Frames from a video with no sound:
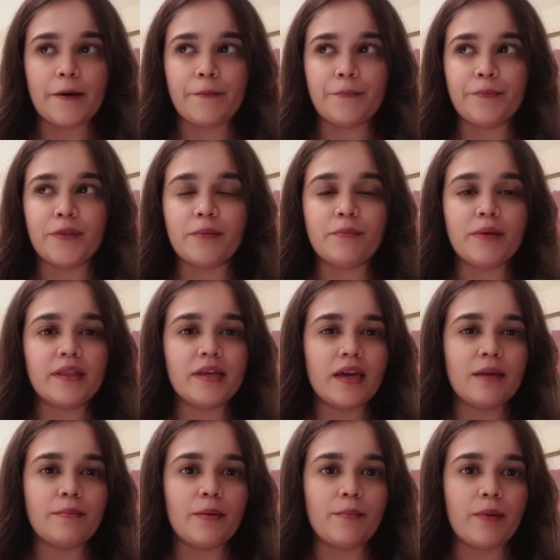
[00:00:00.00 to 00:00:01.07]
The myth
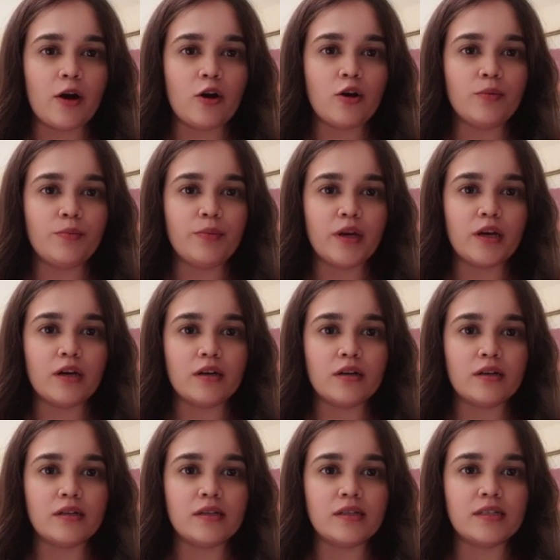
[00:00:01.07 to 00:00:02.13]
came about
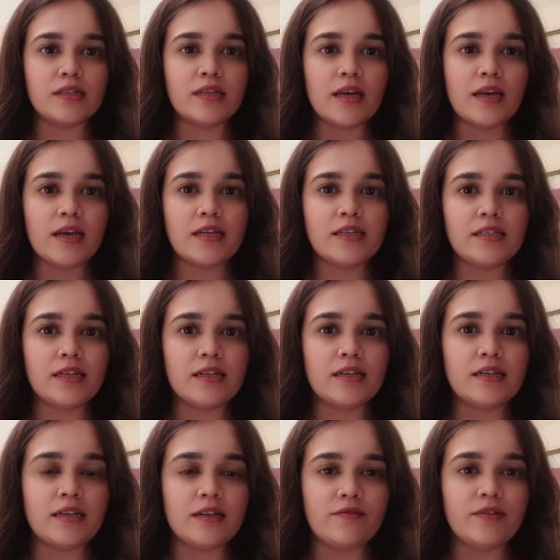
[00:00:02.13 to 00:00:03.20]
because sudden
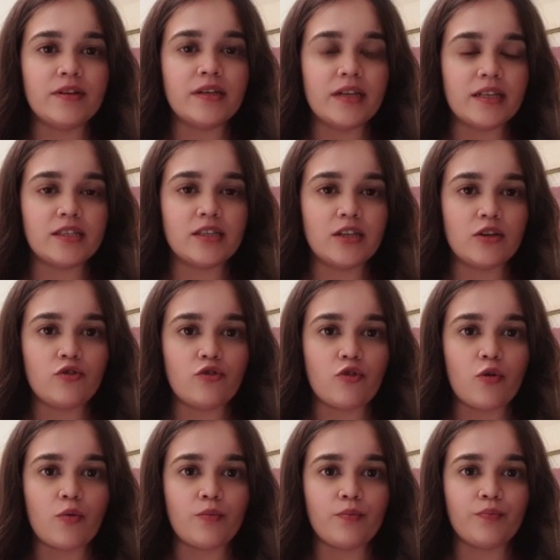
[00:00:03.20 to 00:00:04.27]
infant death
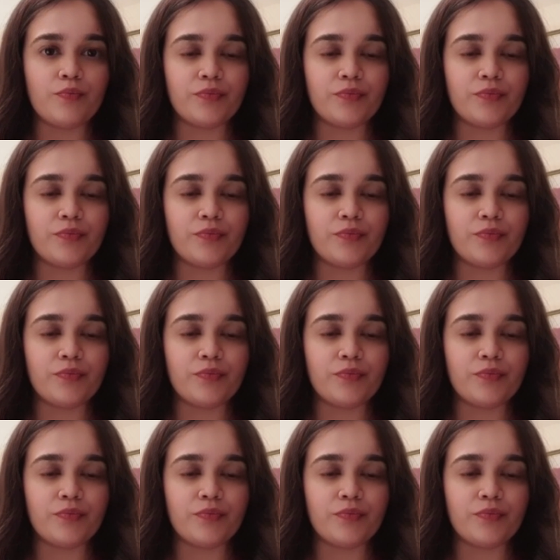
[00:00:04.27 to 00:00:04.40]
syndrome